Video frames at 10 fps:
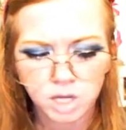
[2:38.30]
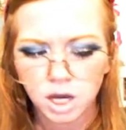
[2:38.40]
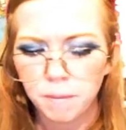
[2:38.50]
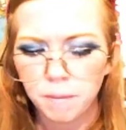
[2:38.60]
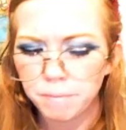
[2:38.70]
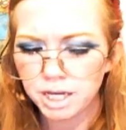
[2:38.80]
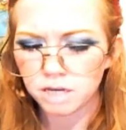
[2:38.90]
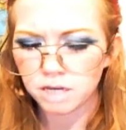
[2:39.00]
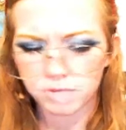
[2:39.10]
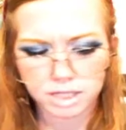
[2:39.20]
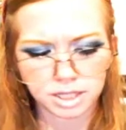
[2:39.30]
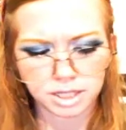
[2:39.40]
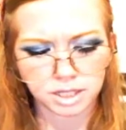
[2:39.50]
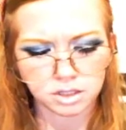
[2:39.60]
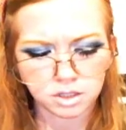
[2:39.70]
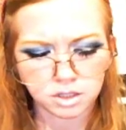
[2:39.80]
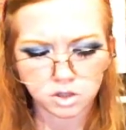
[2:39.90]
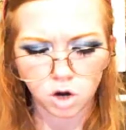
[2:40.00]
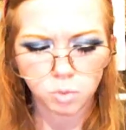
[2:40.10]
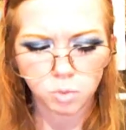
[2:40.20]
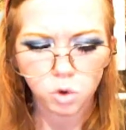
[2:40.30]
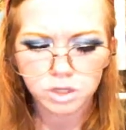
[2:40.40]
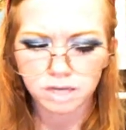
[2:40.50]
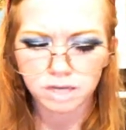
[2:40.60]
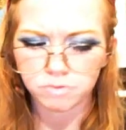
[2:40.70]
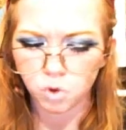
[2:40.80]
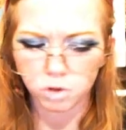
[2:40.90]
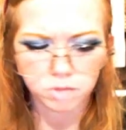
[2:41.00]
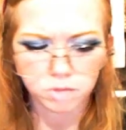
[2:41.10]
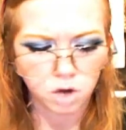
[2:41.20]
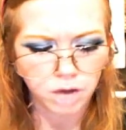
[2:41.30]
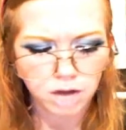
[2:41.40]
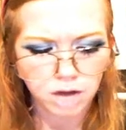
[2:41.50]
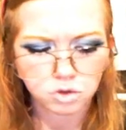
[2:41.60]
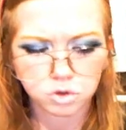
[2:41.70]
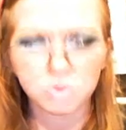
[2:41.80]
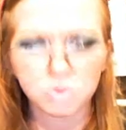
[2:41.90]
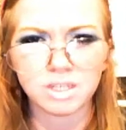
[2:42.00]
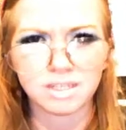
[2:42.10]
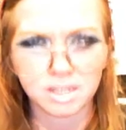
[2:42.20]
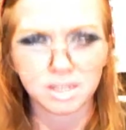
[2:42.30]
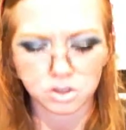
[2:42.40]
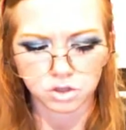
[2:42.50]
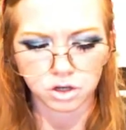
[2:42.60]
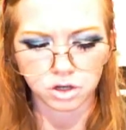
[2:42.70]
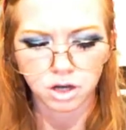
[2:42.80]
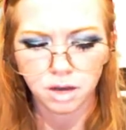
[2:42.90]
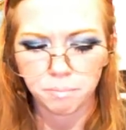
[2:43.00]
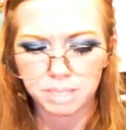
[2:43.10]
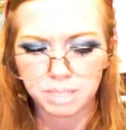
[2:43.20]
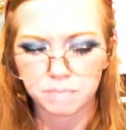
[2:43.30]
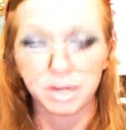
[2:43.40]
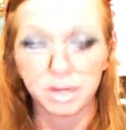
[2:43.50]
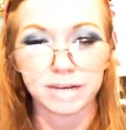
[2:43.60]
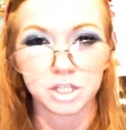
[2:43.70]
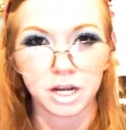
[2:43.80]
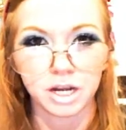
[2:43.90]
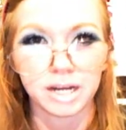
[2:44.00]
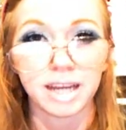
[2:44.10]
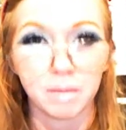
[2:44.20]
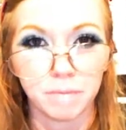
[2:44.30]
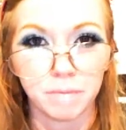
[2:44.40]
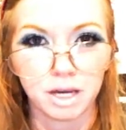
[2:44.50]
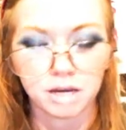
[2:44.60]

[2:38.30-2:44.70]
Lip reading: Many of these innocents are poorly informed on how truly sinister Miss Mary Jane can be.